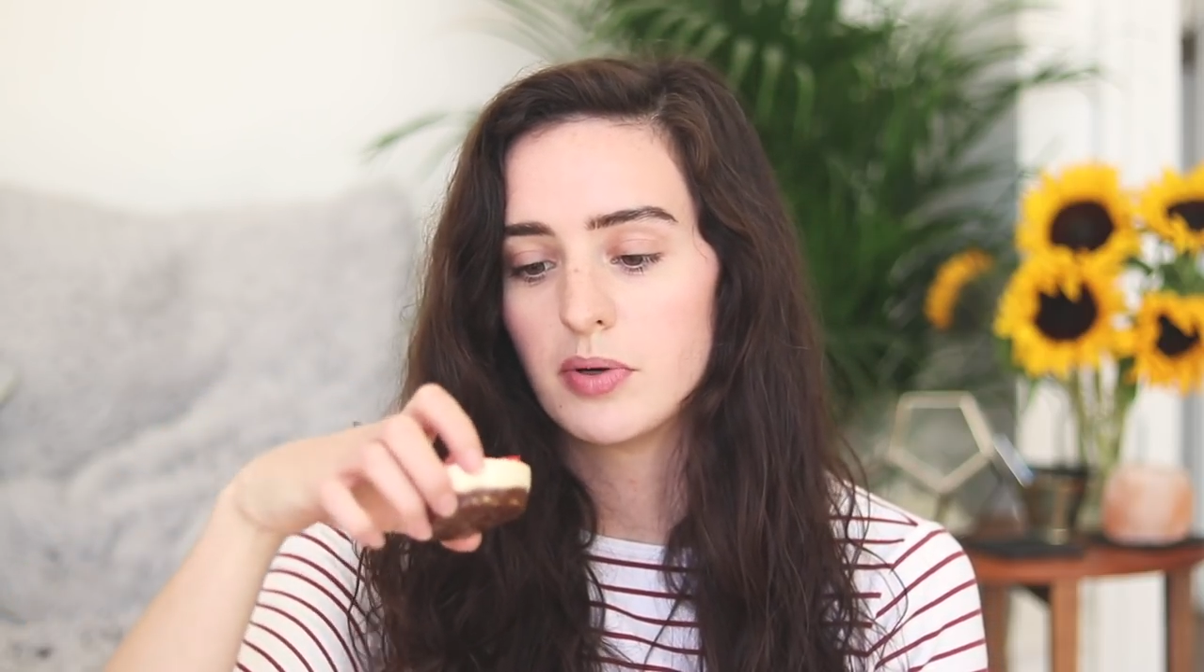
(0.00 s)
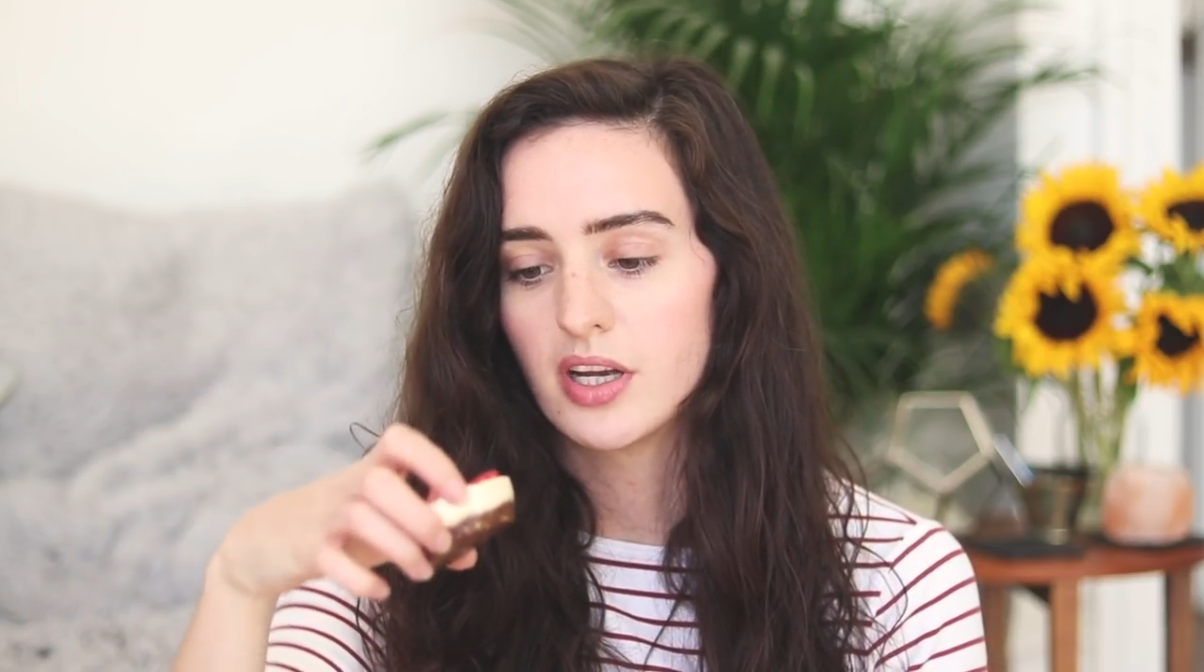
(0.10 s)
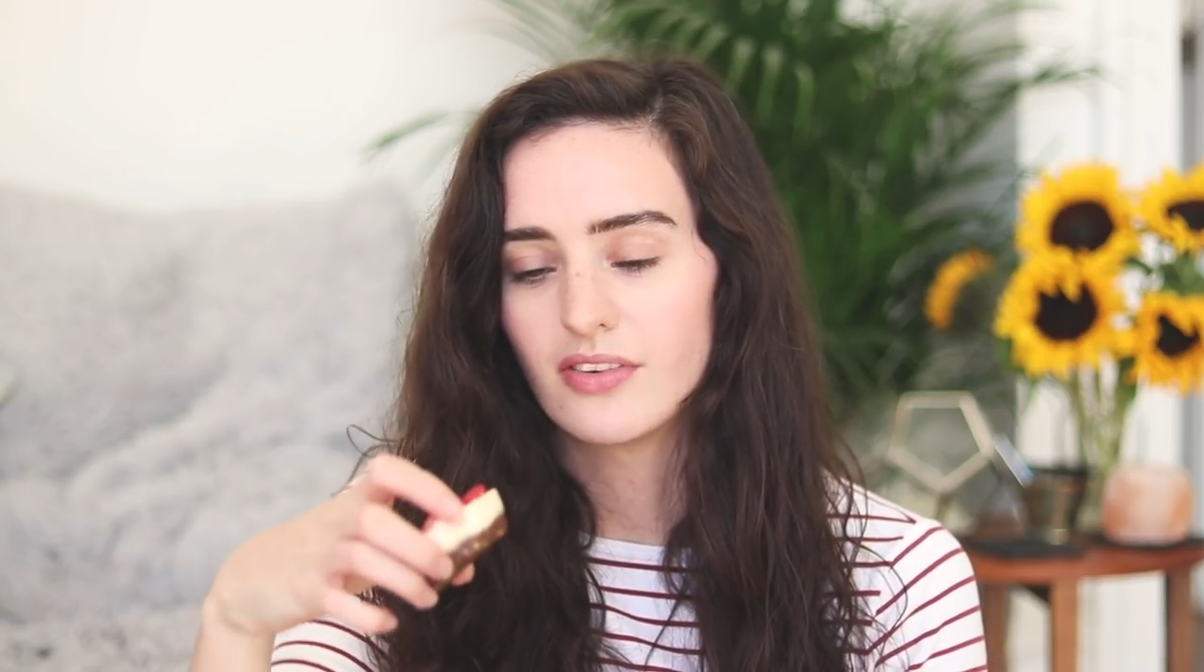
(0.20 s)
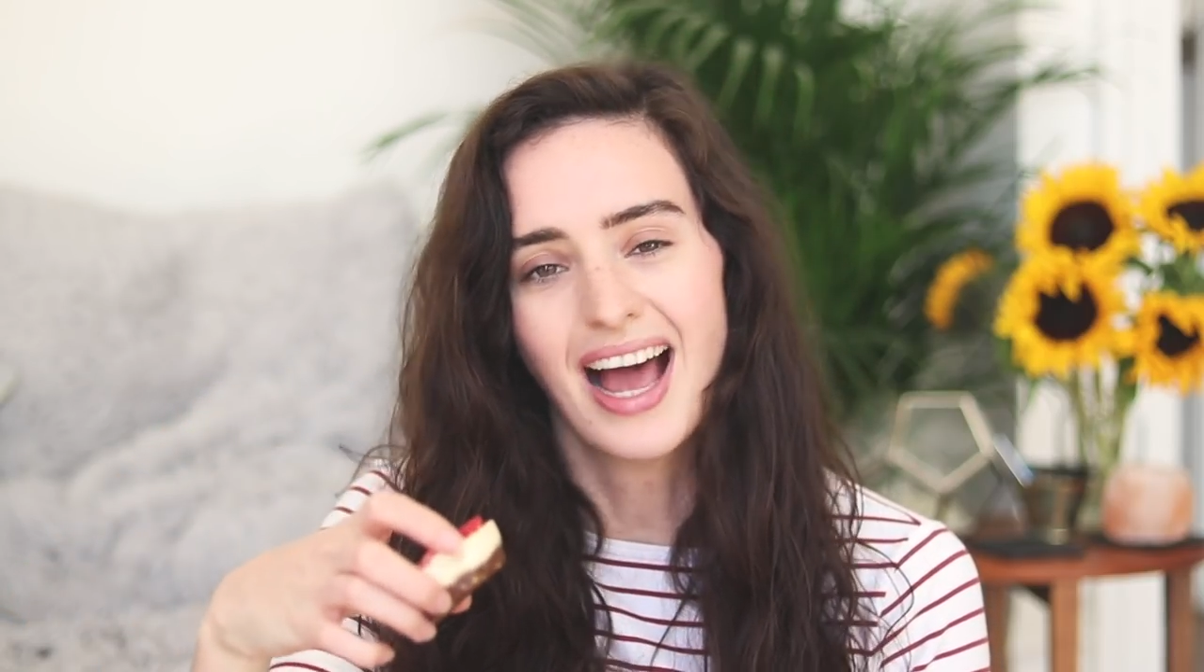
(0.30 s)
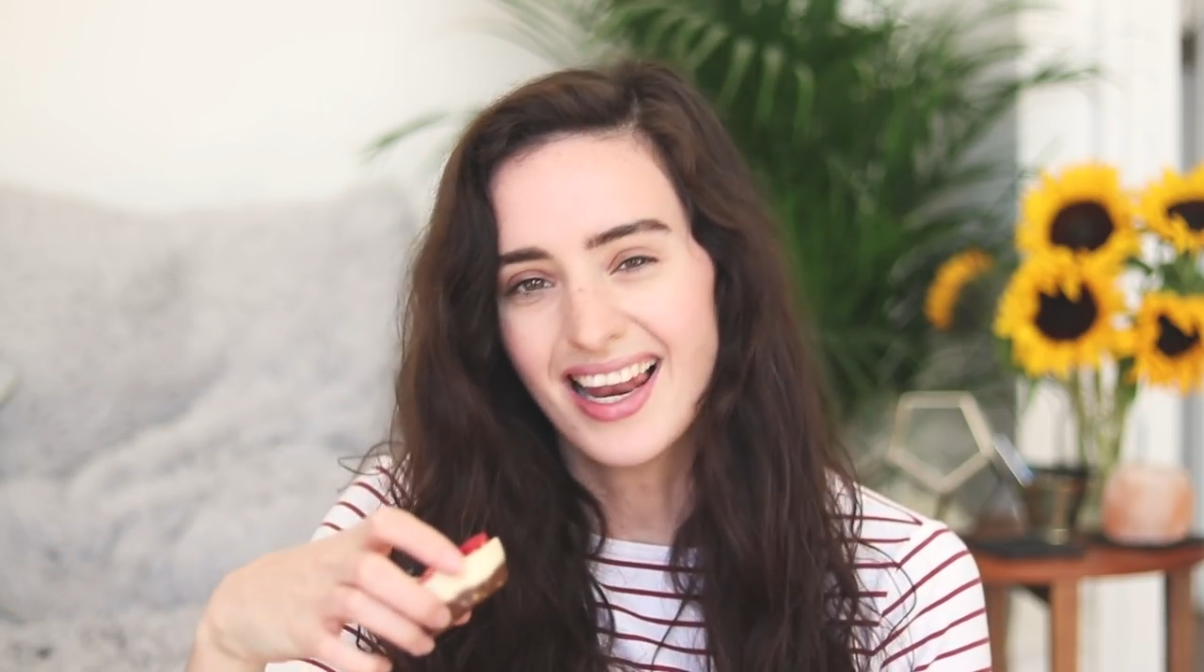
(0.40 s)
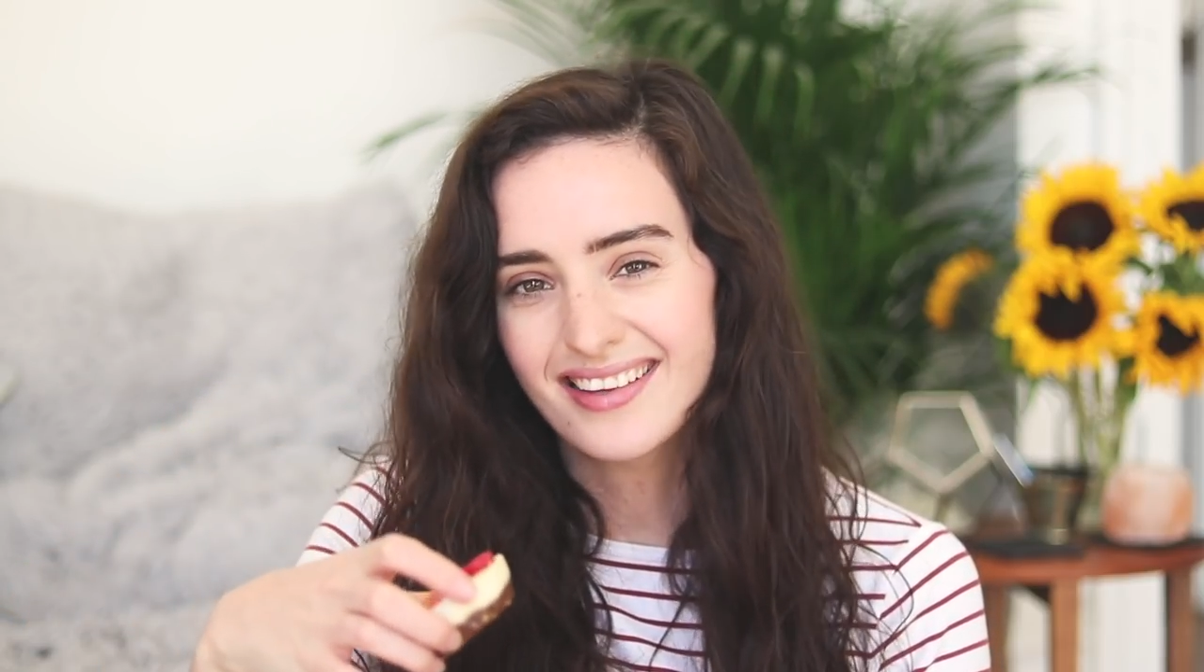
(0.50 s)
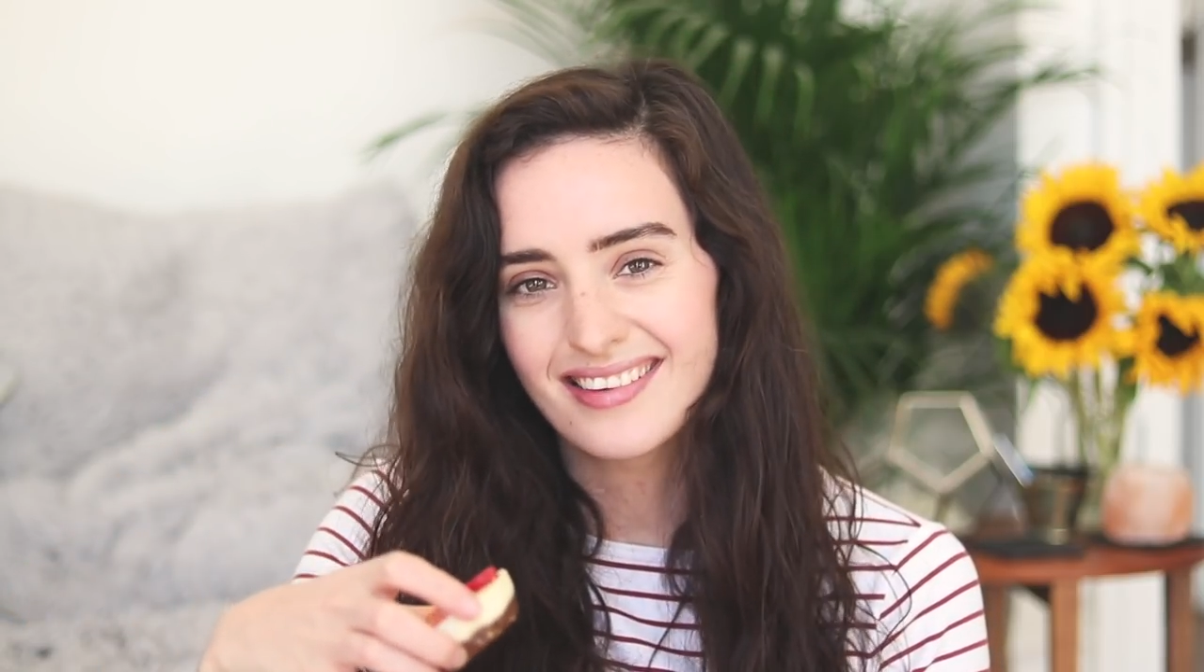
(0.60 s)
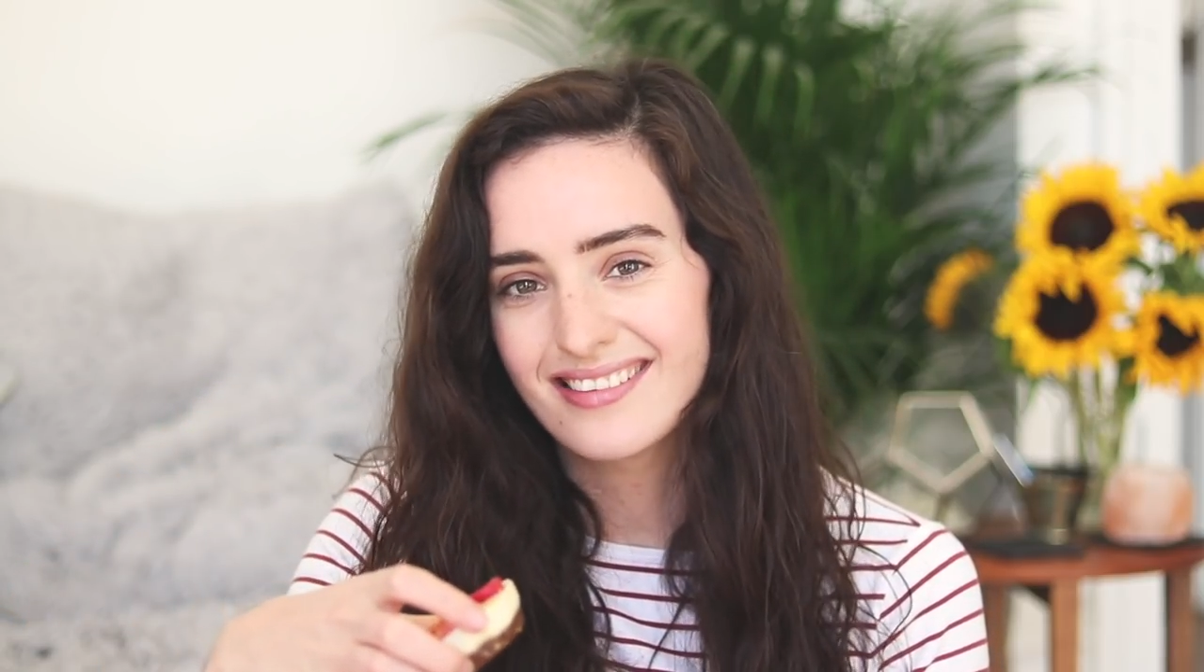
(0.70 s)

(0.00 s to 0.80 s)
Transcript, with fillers: because Alex